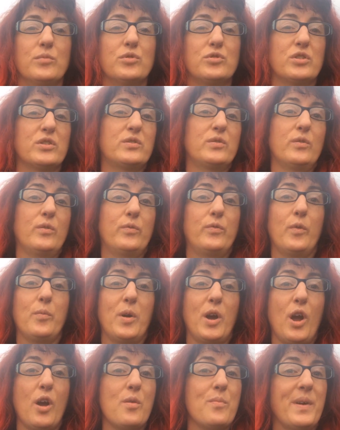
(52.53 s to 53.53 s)
Just for
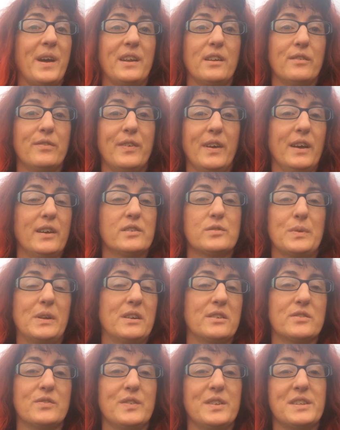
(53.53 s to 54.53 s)
my own benefit, as well
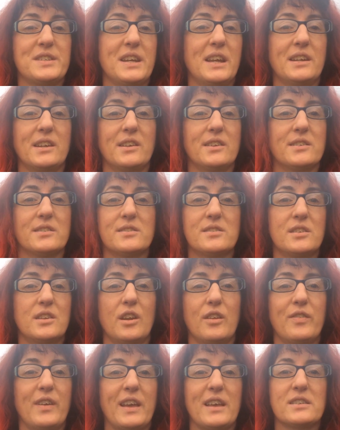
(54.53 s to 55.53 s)
as for the tenants, you
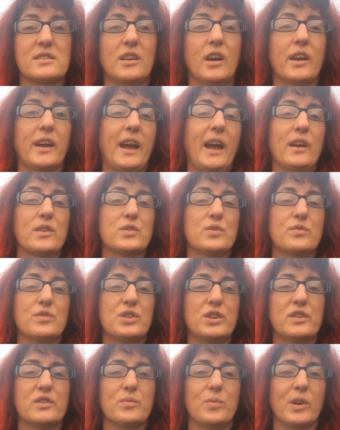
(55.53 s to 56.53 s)
know, things like how to
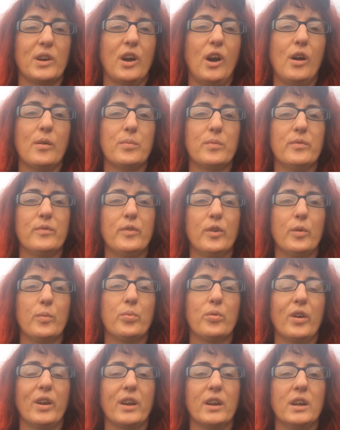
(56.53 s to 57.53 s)
reduce my carbon
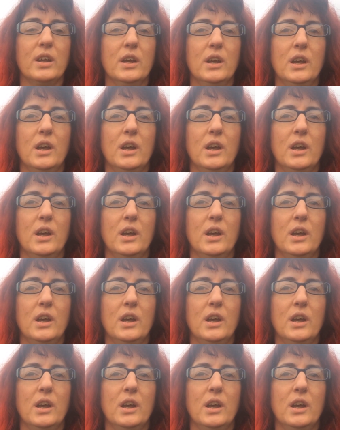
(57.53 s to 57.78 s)
footprint.